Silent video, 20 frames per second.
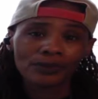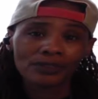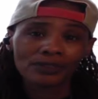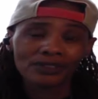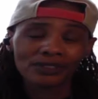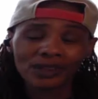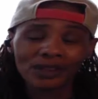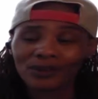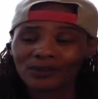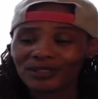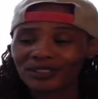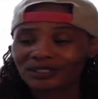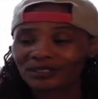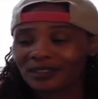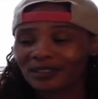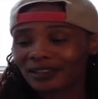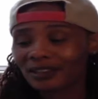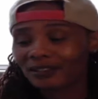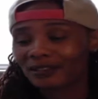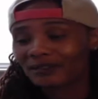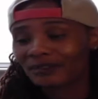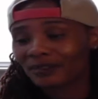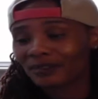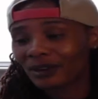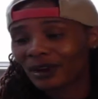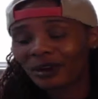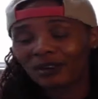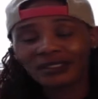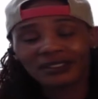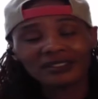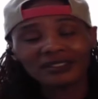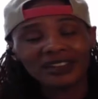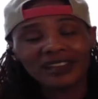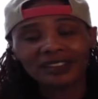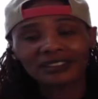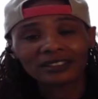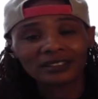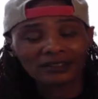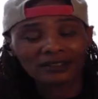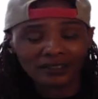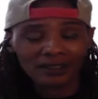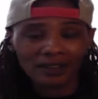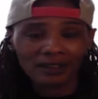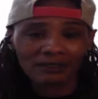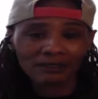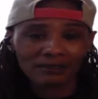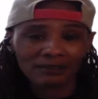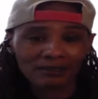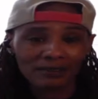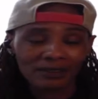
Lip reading: So instead of all the negative stuff,